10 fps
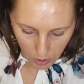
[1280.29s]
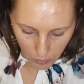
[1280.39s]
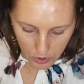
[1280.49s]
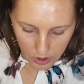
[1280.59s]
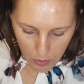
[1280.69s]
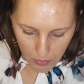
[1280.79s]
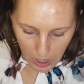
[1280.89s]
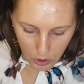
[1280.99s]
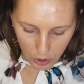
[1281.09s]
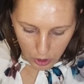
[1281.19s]
with the
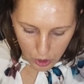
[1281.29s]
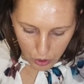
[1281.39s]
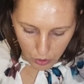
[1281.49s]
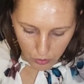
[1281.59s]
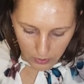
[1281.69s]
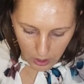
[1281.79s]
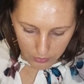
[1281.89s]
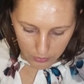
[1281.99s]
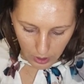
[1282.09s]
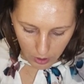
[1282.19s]
power control
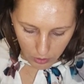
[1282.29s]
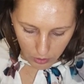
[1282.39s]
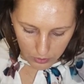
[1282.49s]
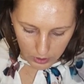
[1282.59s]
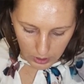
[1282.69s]
valve held